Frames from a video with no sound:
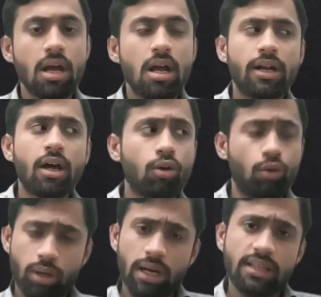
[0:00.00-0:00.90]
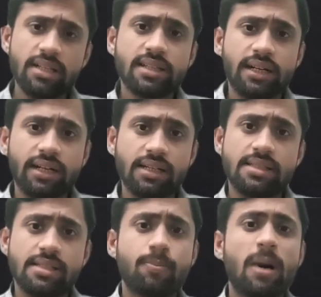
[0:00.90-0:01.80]
Now look at the
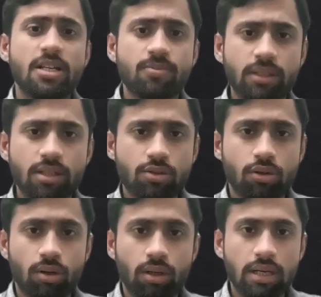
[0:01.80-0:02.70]
sentences. Pass me the salt.